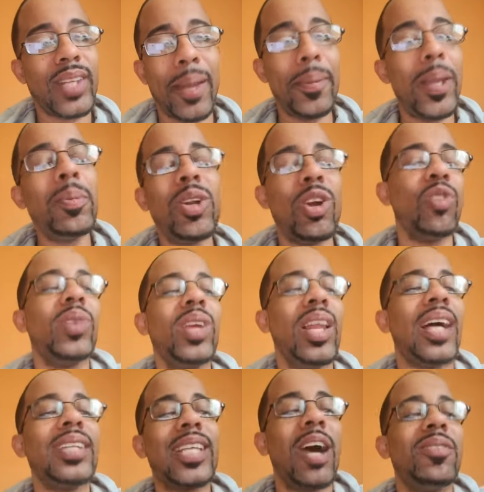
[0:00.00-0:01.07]
And people don't
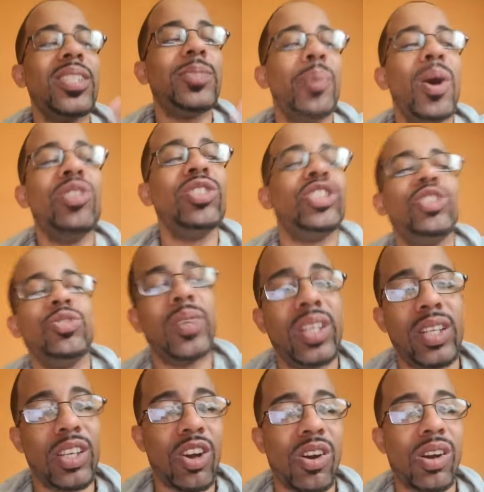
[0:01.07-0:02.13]
realize how exposed you
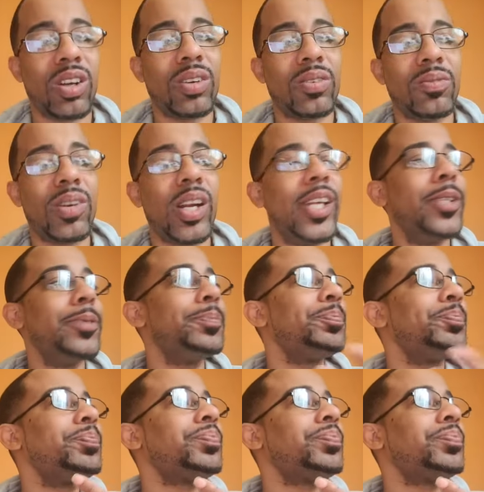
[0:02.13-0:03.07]
really are, right?